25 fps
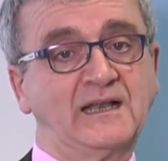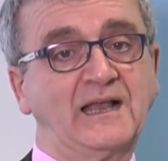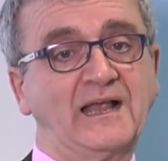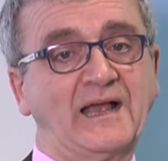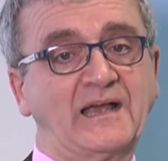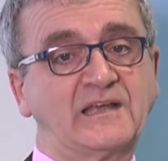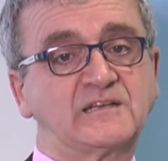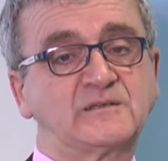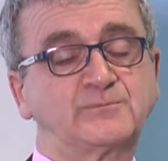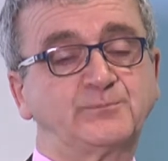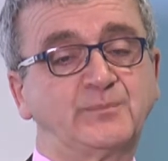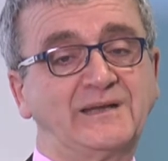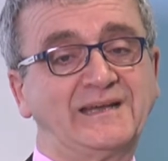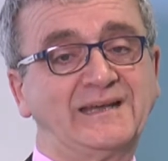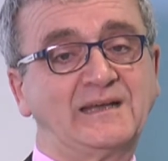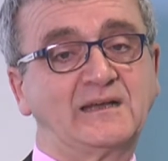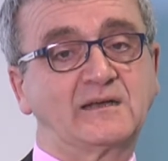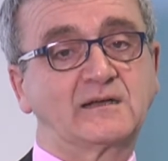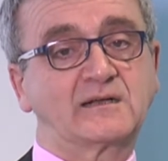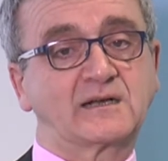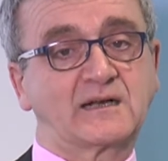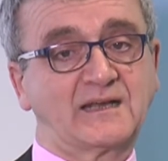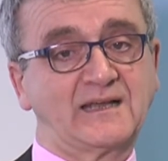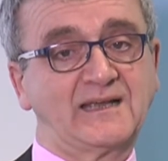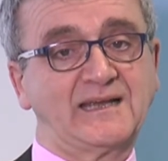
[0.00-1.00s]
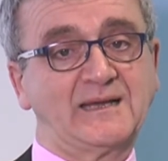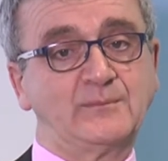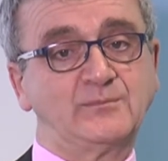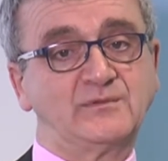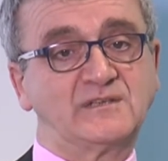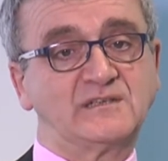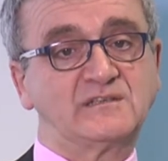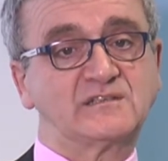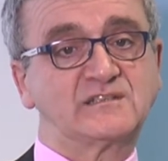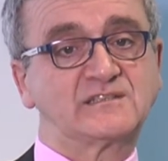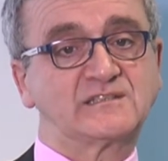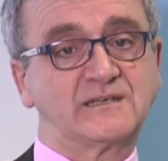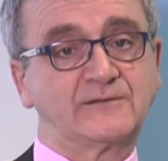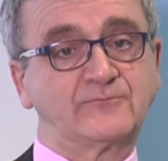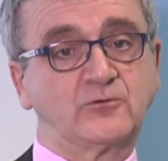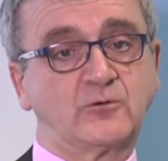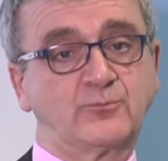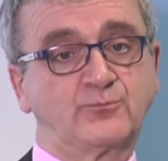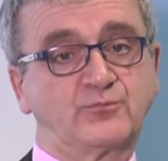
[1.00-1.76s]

as being claimed in civil